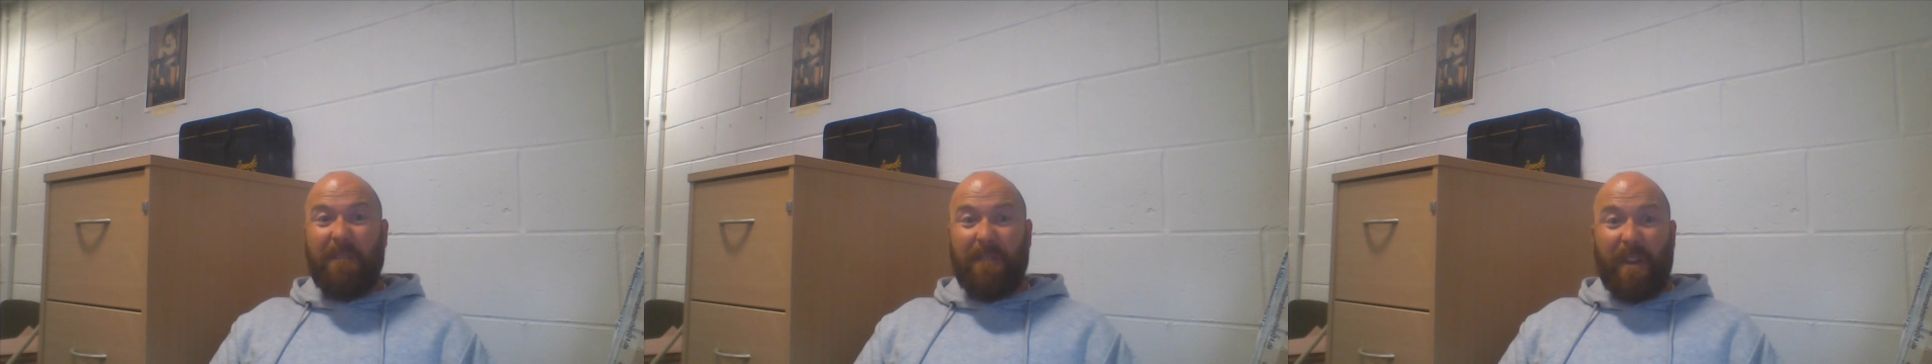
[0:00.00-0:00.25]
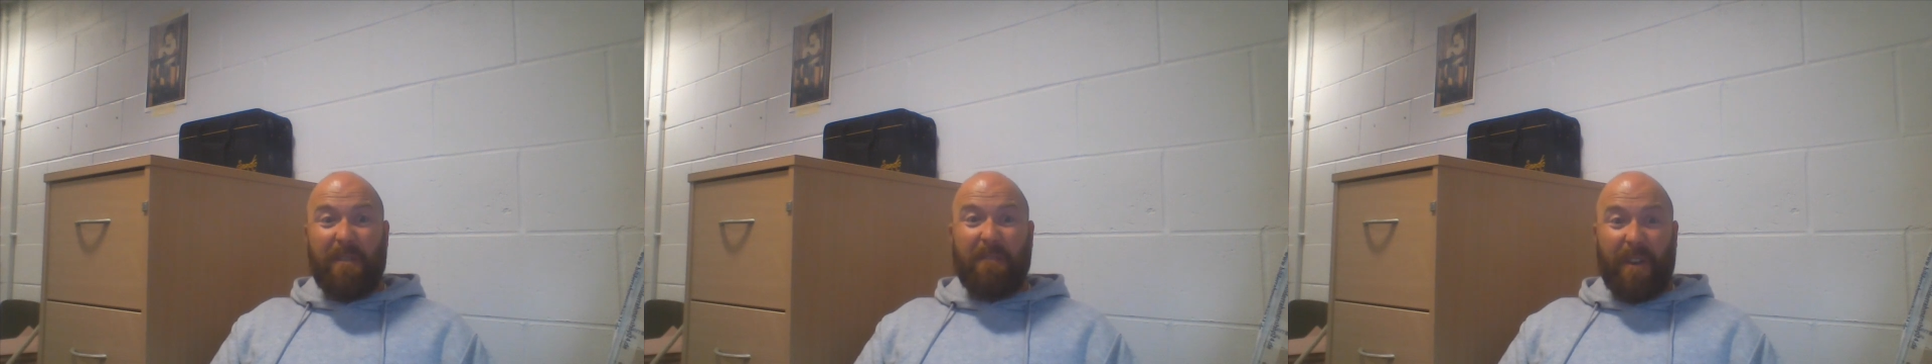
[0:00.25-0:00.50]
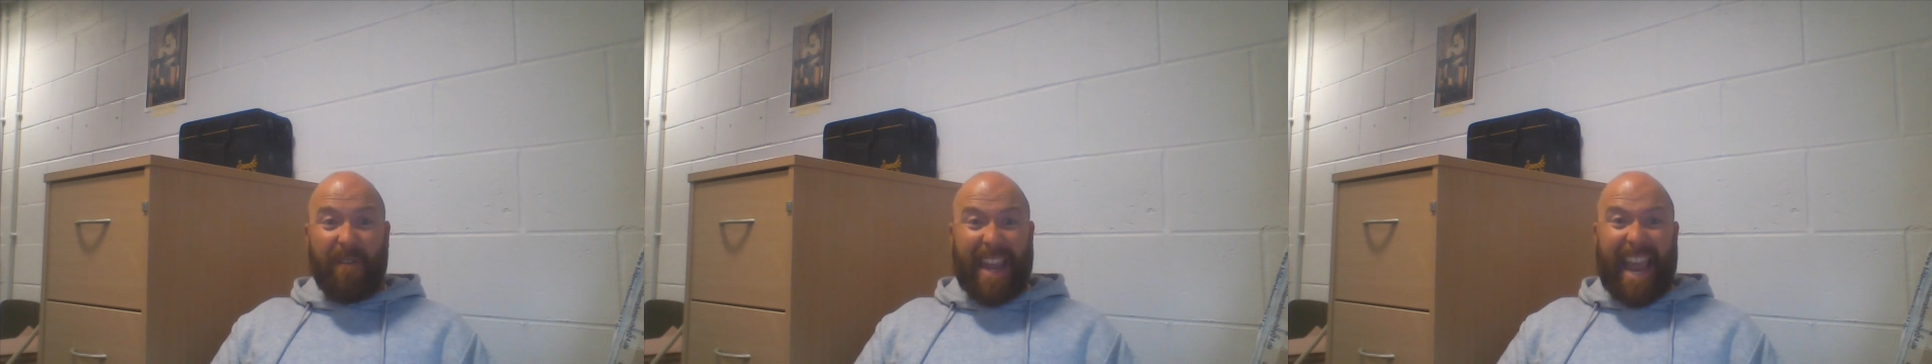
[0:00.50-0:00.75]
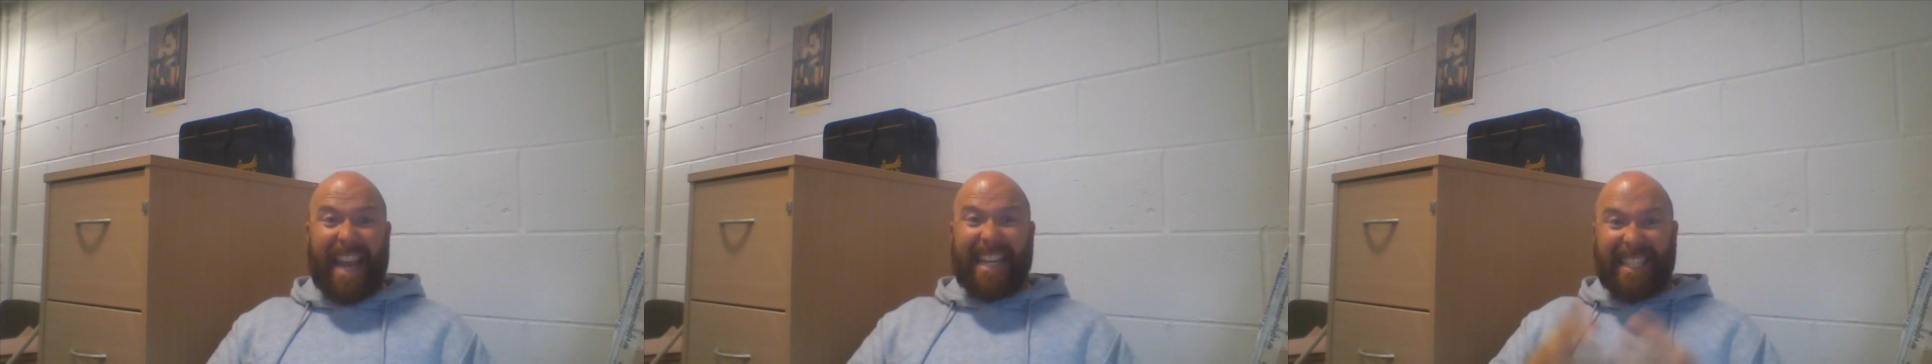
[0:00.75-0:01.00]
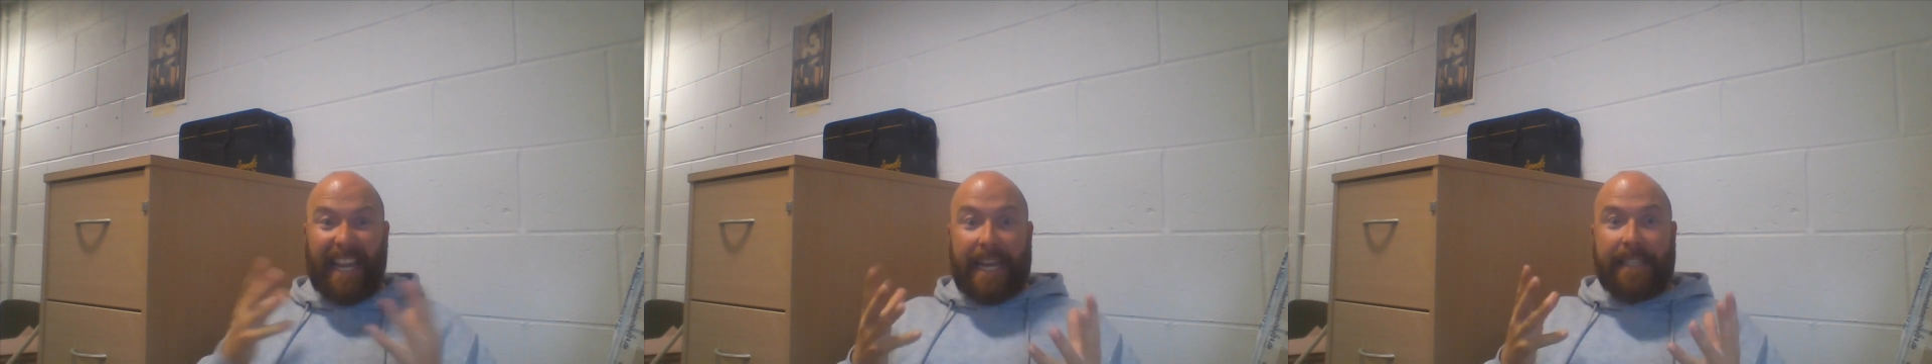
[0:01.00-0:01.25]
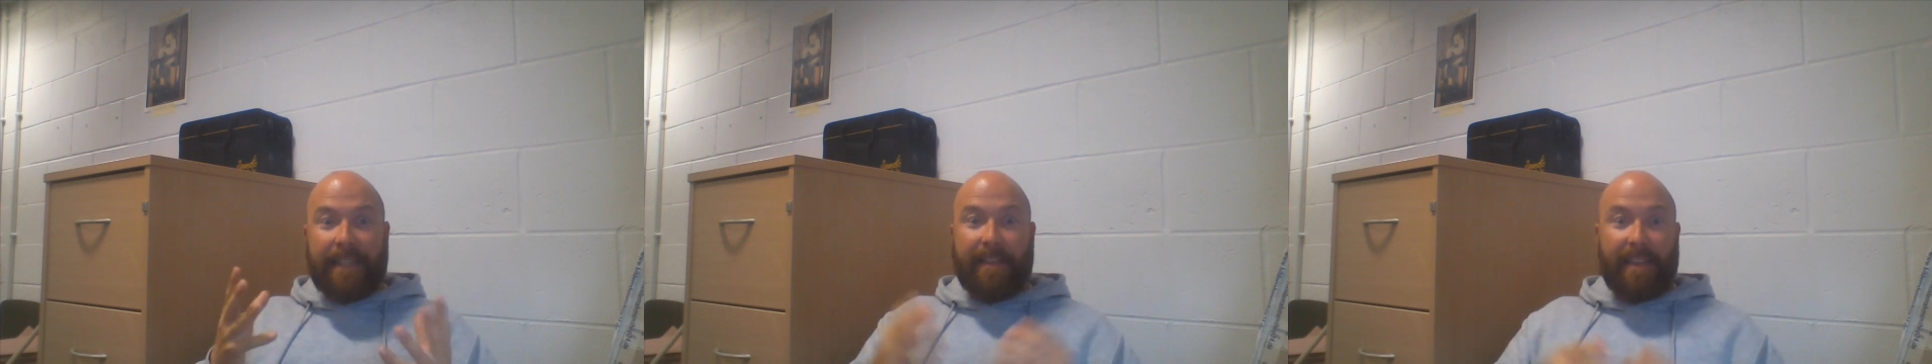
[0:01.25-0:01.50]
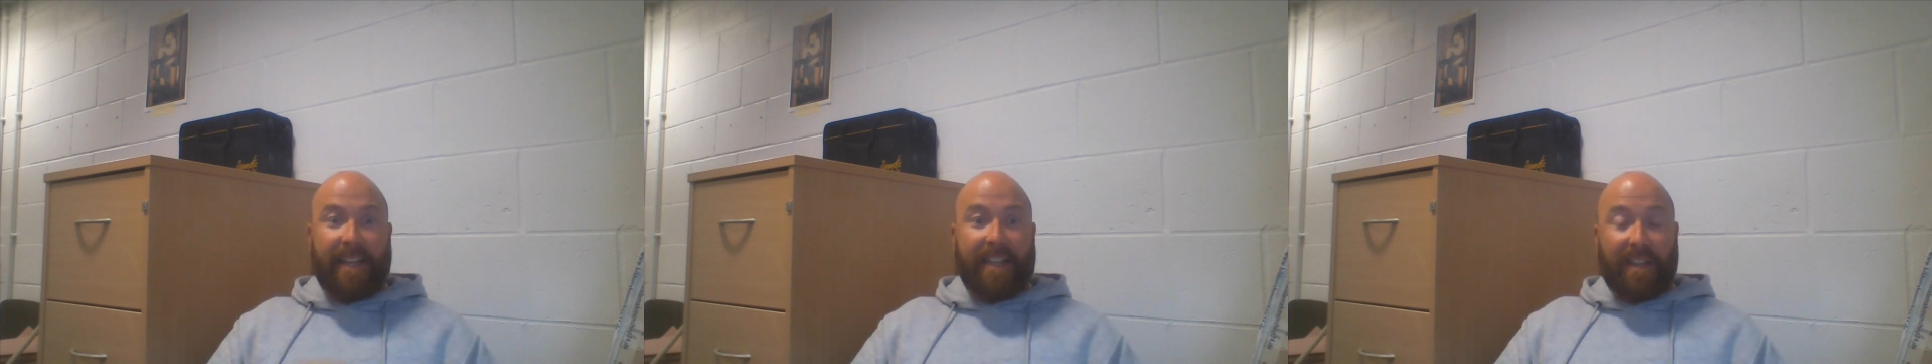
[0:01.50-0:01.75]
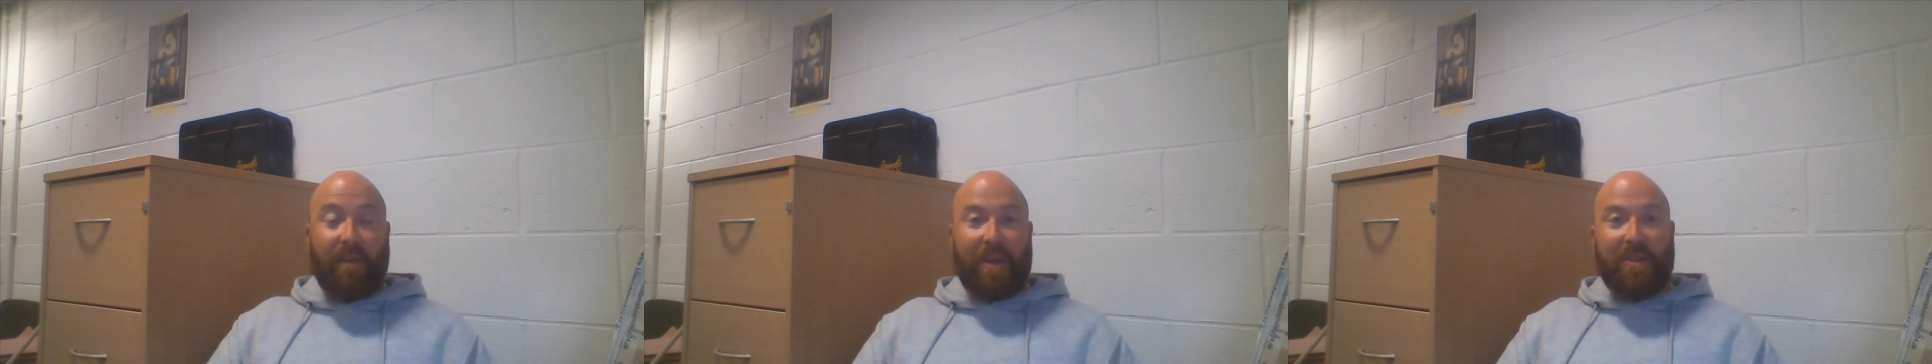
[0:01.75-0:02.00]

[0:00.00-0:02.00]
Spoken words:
very, very exciting things that we